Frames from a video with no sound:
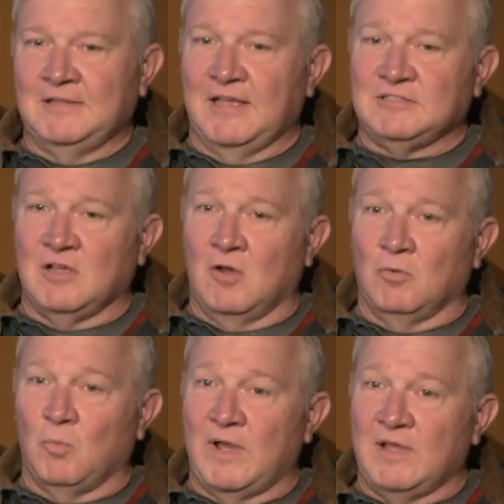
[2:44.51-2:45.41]
has
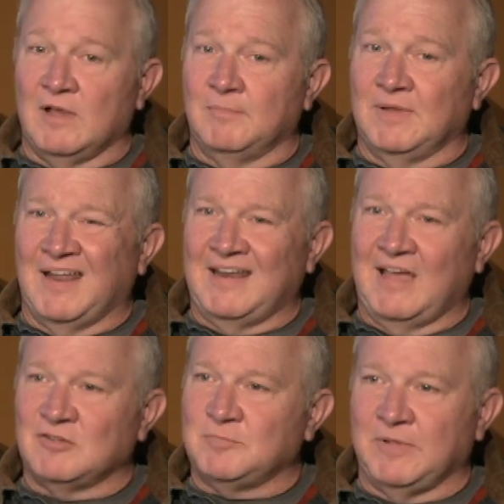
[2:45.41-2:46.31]
gone way up, and I
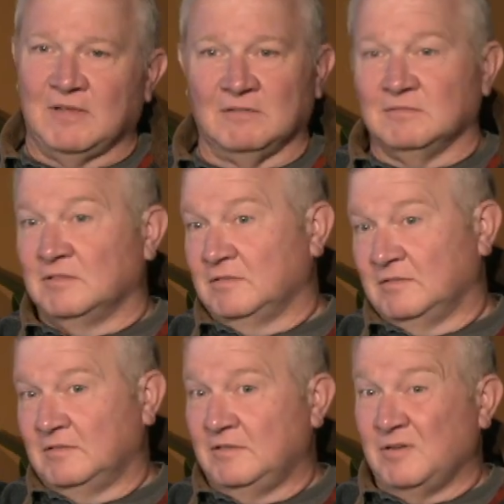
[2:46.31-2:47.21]
now spend
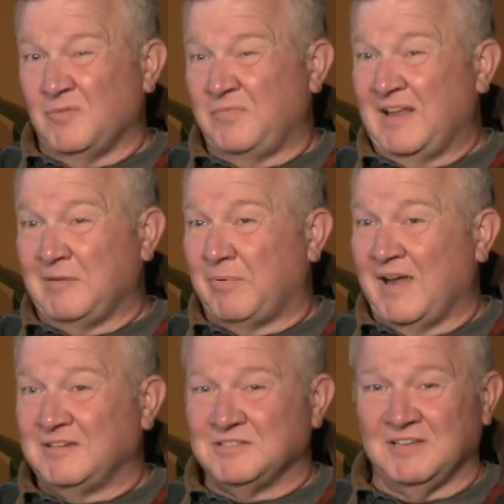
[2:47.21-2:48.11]
you know, family
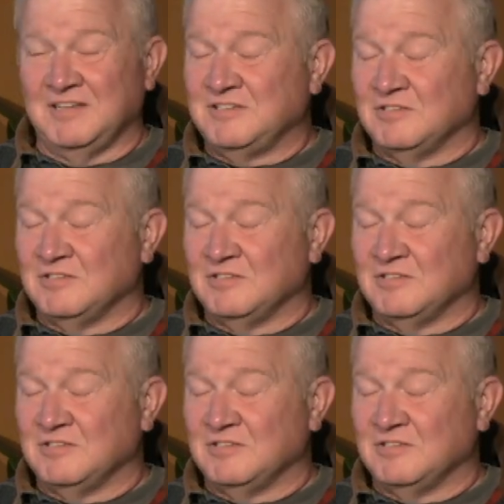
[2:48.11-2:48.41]
practice, and this is